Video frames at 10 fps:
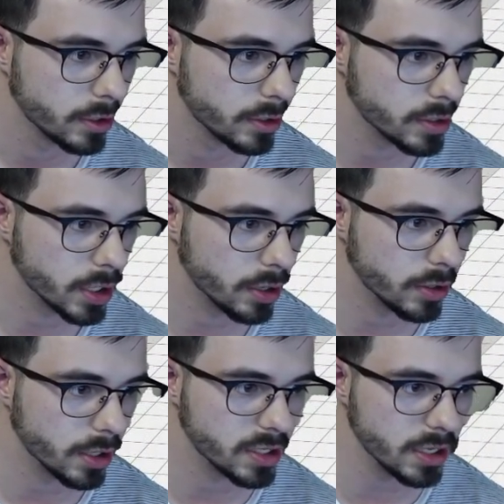So you
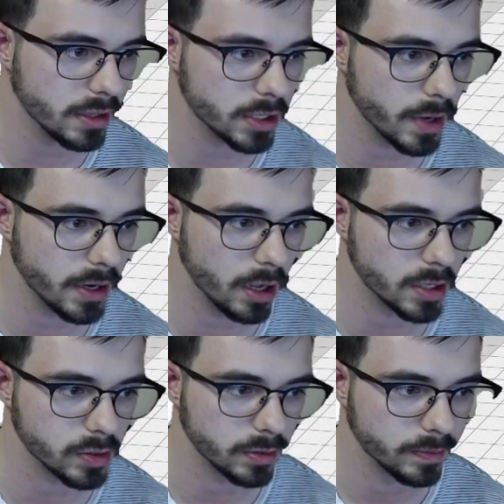can see there's my
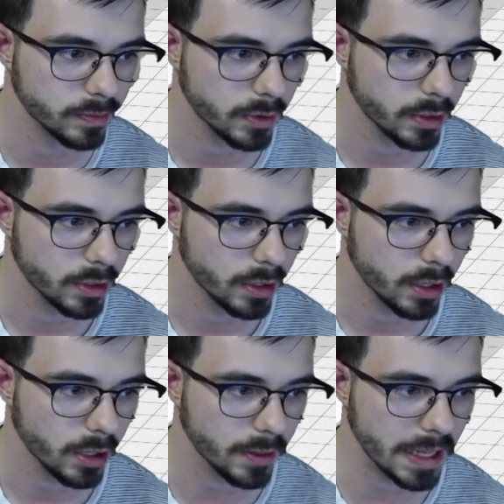nozzle.
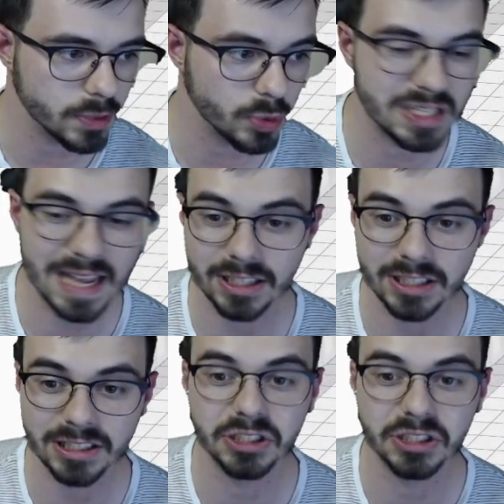And that's what it's actually